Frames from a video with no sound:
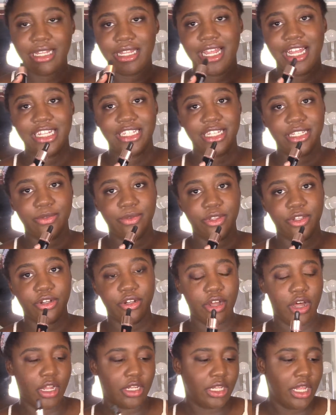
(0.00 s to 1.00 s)
Yes, that's what they're
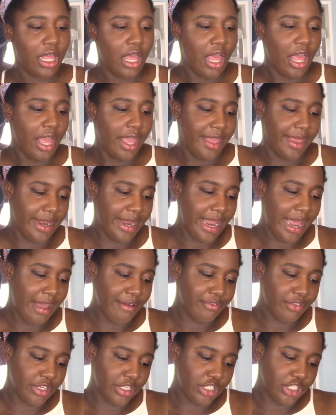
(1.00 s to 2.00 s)
called. And I
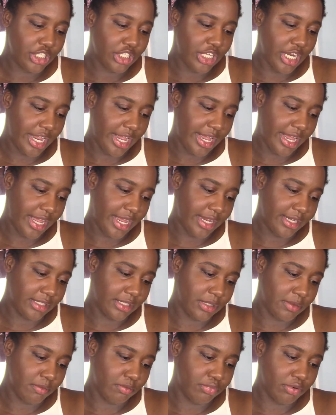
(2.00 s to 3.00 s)
have the shades